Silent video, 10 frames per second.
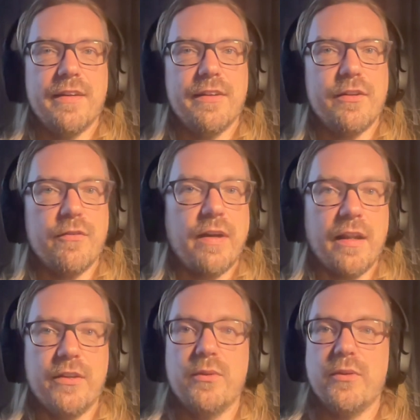the
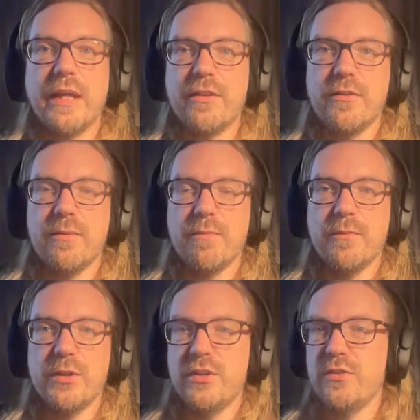value you get,
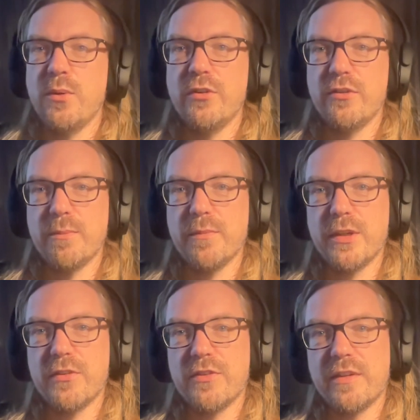which is awesome
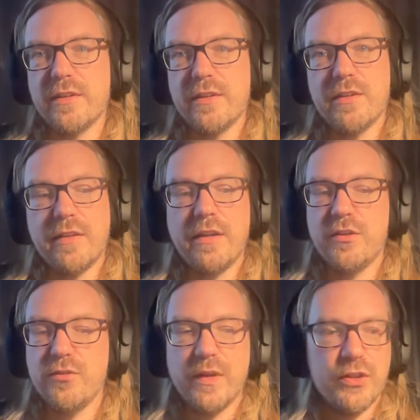because then
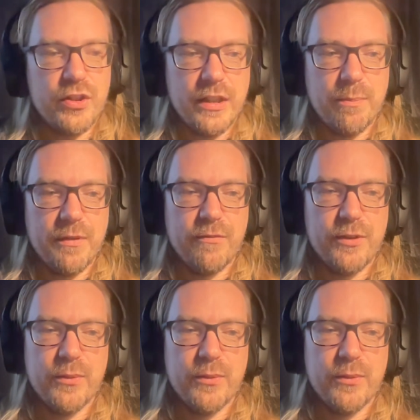it's very cheap. If you